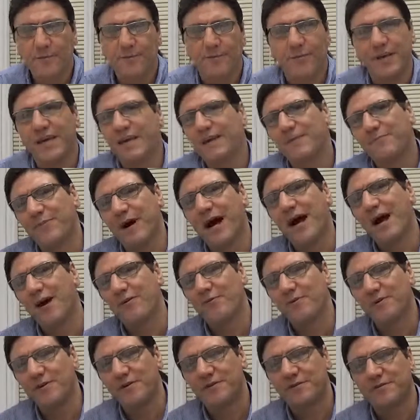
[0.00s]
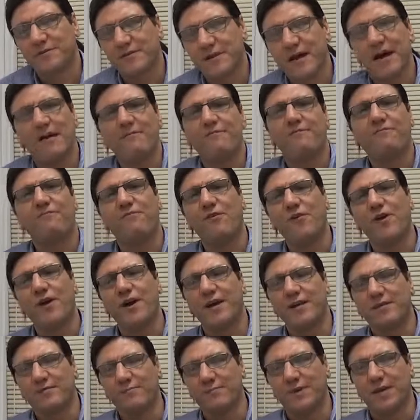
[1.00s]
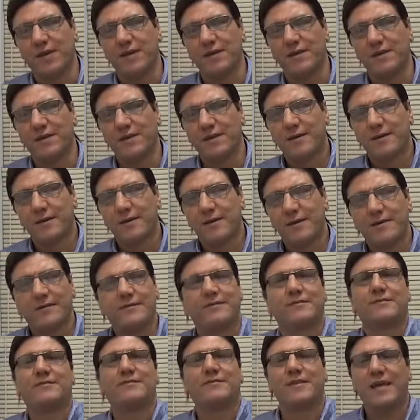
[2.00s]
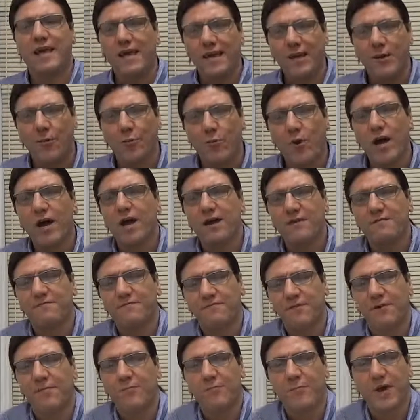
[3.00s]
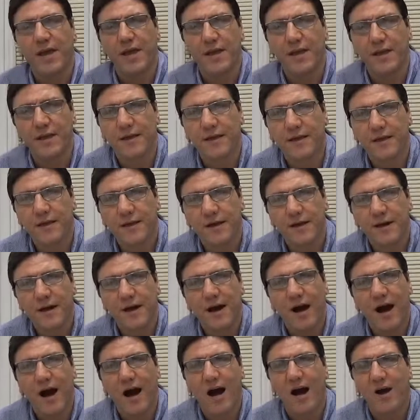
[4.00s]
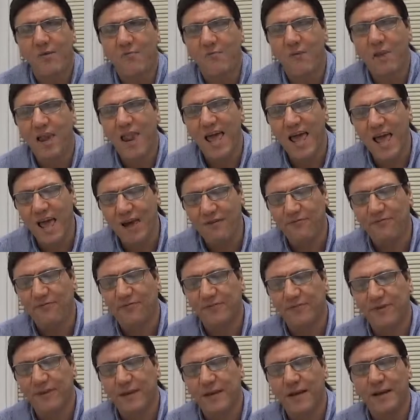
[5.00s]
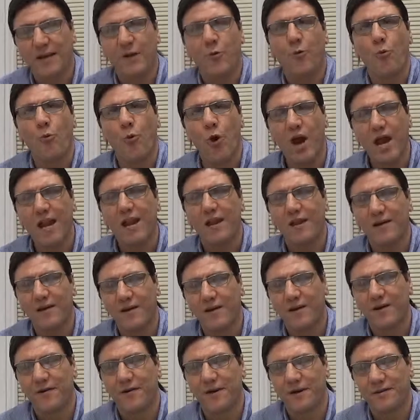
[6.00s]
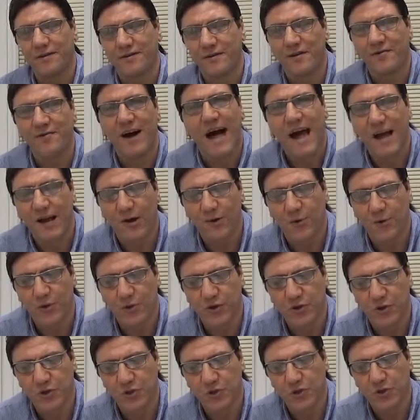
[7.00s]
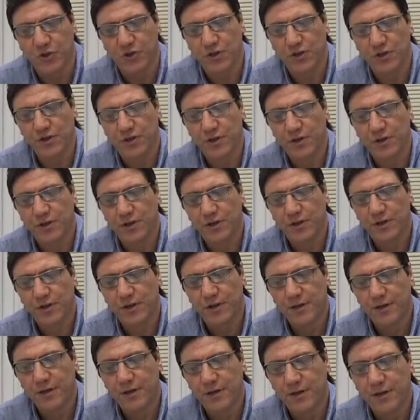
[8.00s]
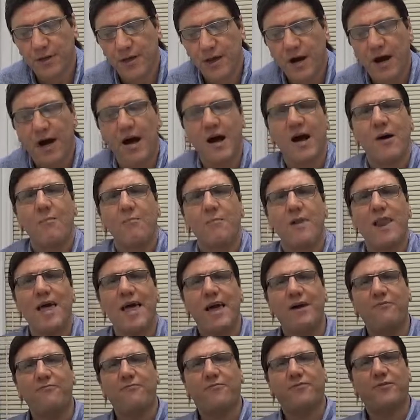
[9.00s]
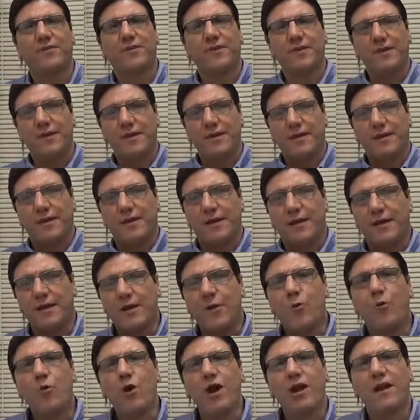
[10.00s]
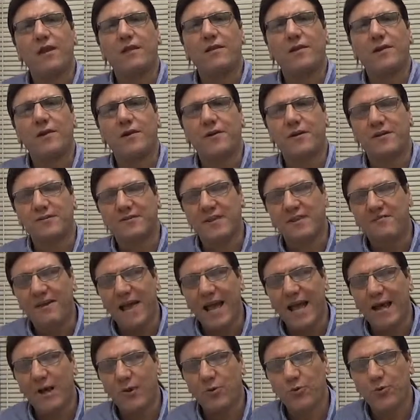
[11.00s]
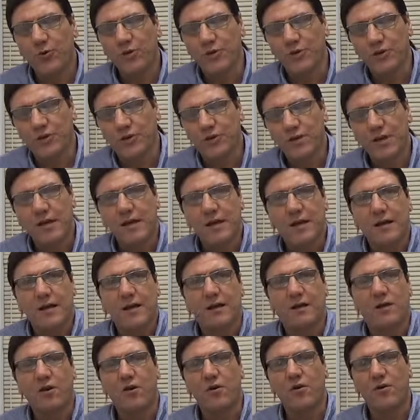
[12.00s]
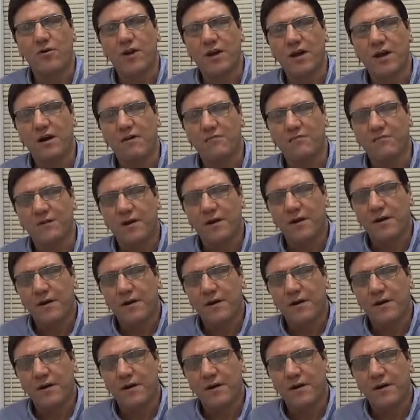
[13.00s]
Big powers, avoid me, stay away from me. I'm left in a wilderness of anguish. I'm left in a wilderness of anguish, glory of